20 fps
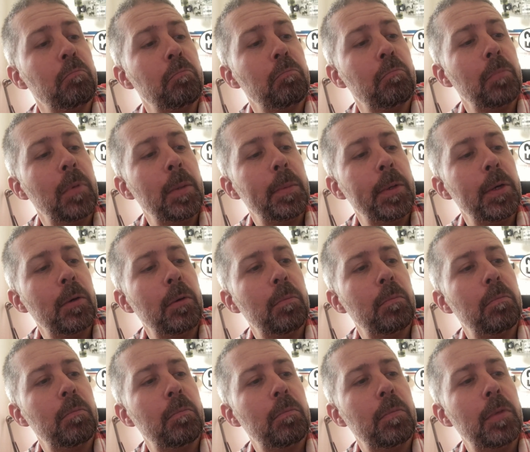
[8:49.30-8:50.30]
Maybe not.
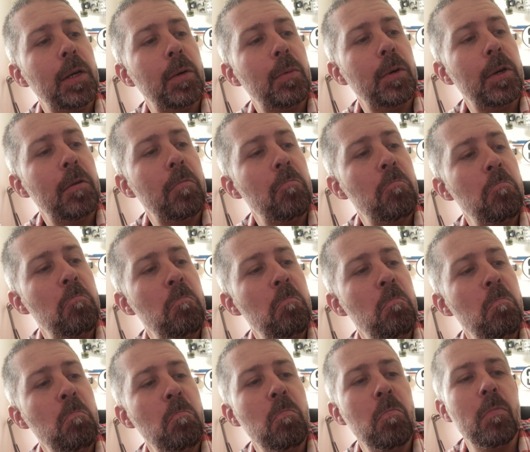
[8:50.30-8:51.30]
That one?
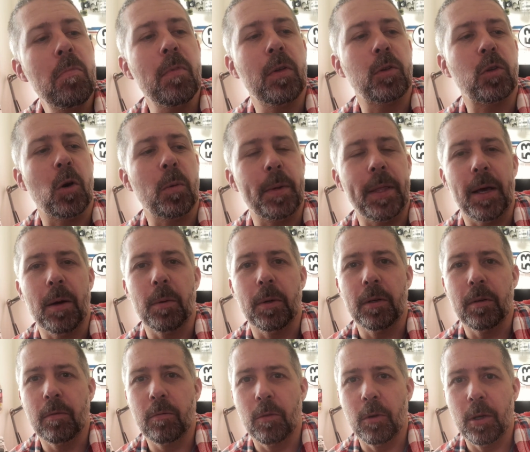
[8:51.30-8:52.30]
It's got to be that one.
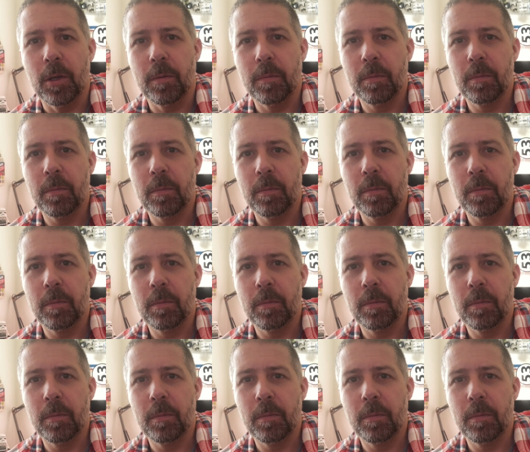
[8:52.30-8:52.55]
Right.